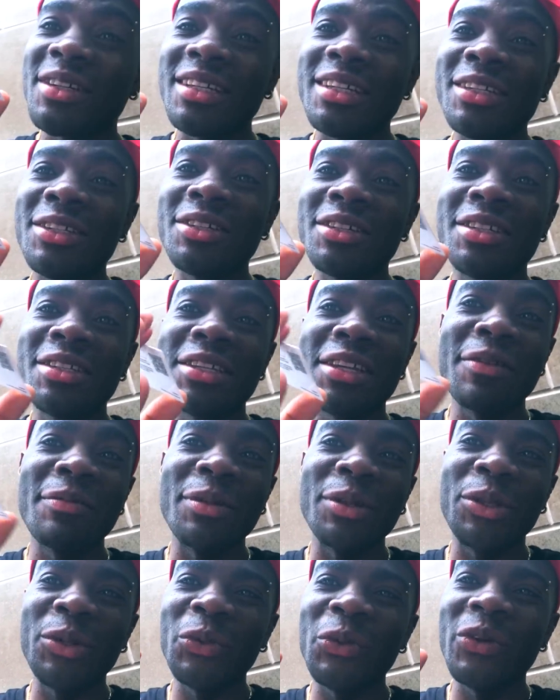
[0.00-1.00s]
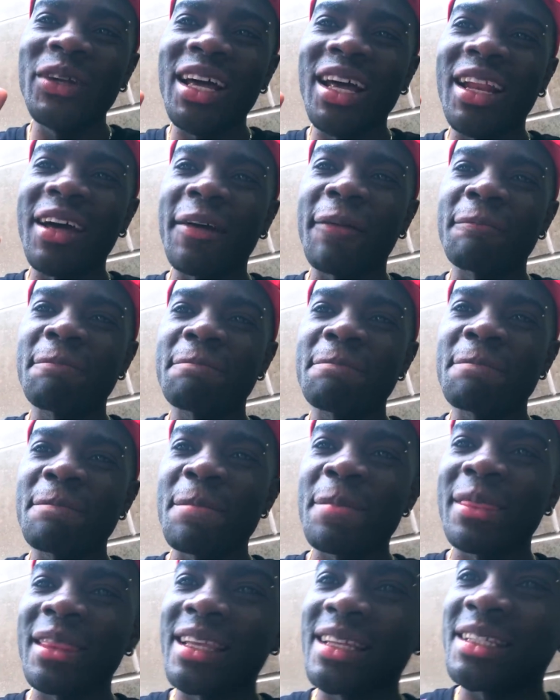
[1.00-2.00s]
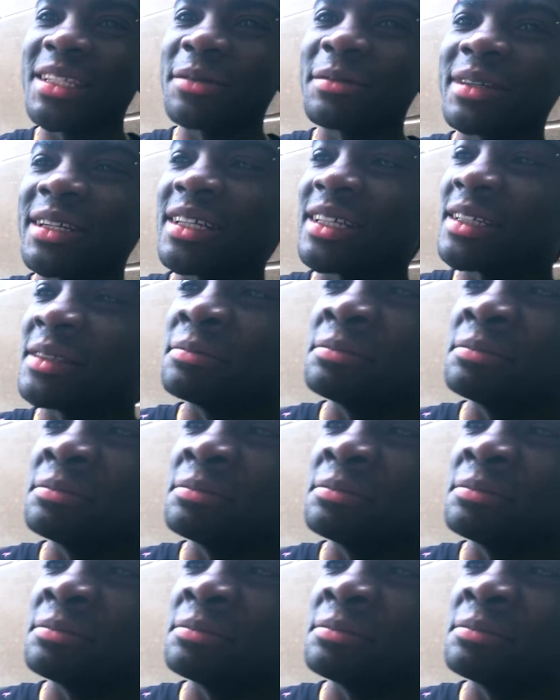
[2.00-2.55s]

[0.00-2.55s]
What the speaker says: you just save me $2. You see me?